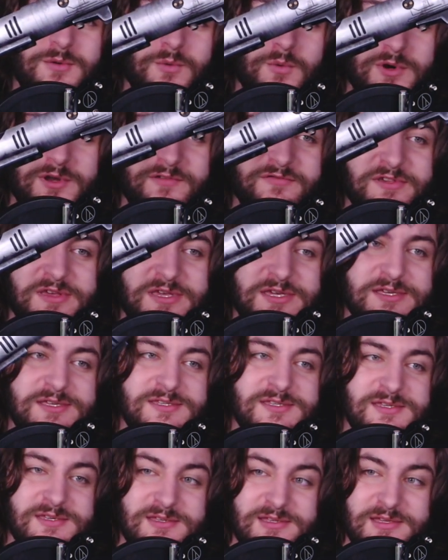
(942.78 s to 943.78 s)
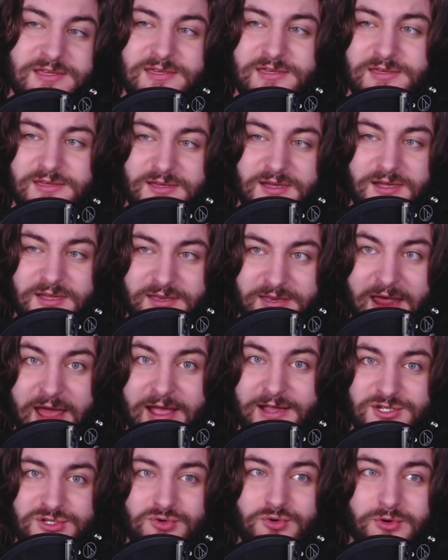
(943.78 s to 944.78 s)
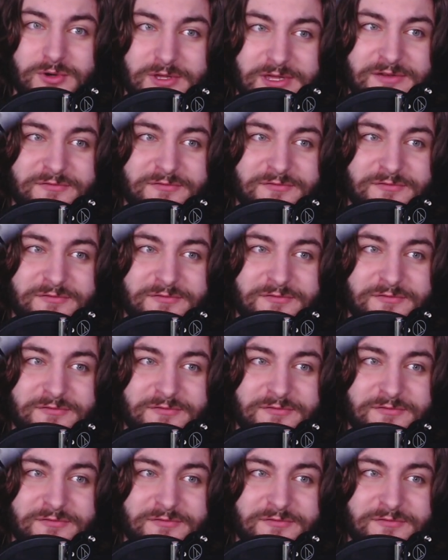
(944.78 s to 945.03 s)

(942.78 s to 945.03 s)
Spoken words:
one of these, an actual